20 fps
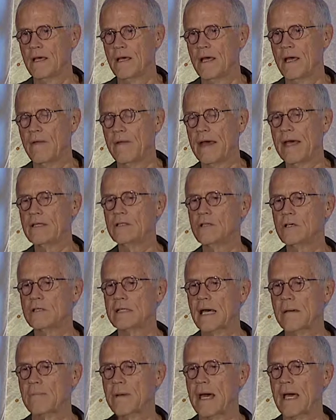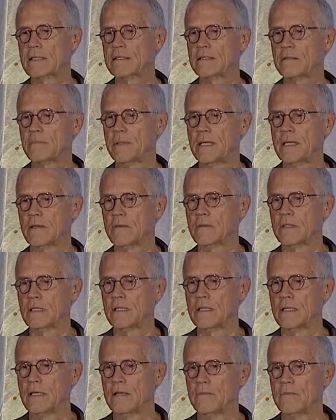And I took that back to
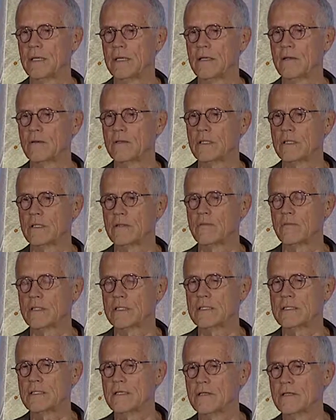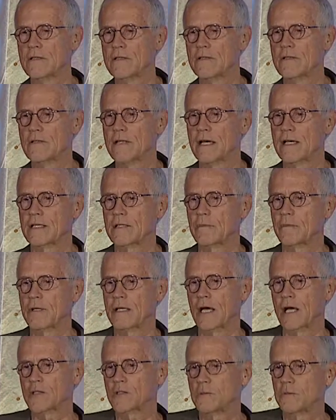Penguin, and Penguin was still like the
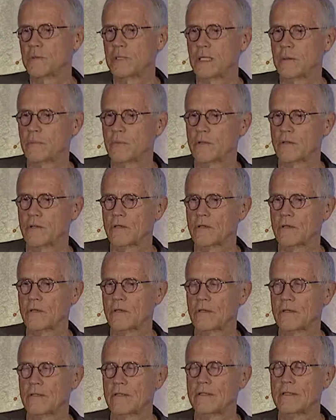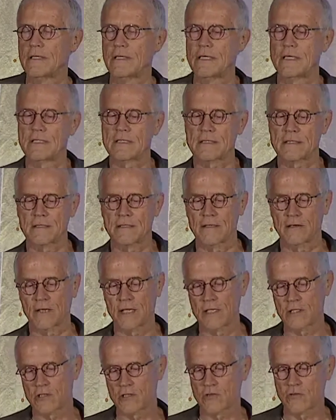production people and this and their
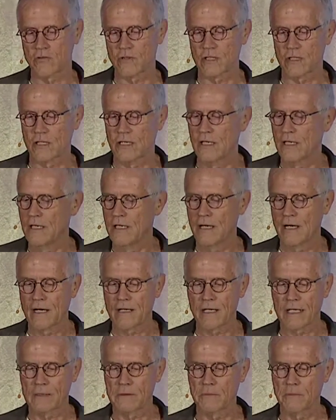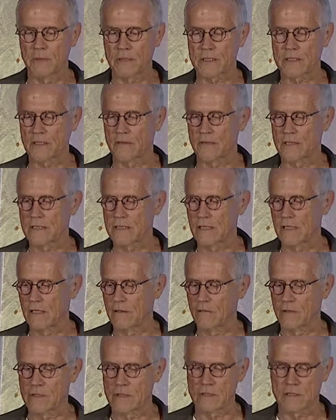history. Climate books don't
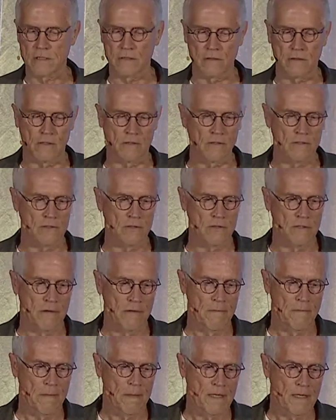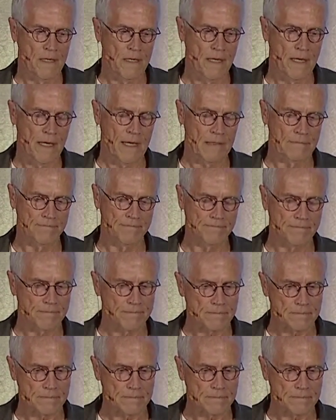sell, which is certainly true. And,